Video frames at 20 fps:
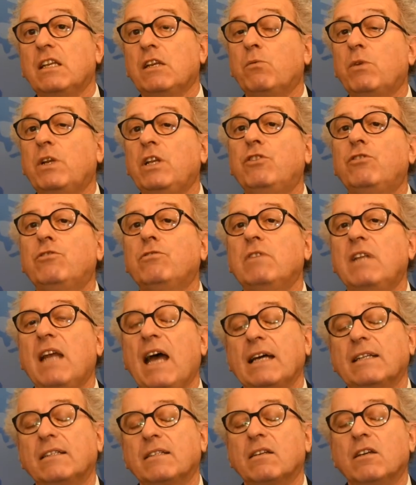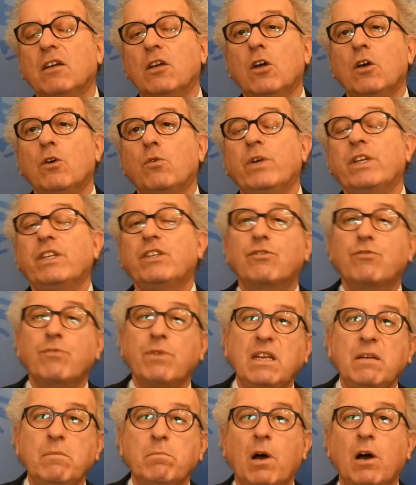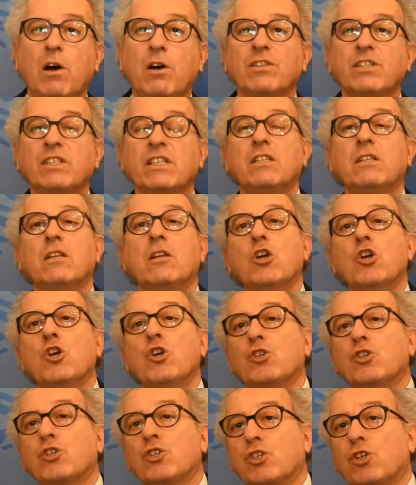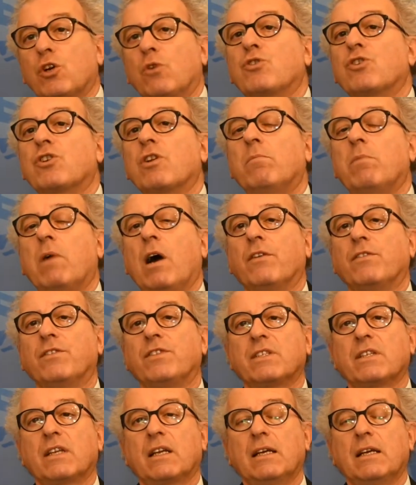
it will do that with green bonds and social bonds.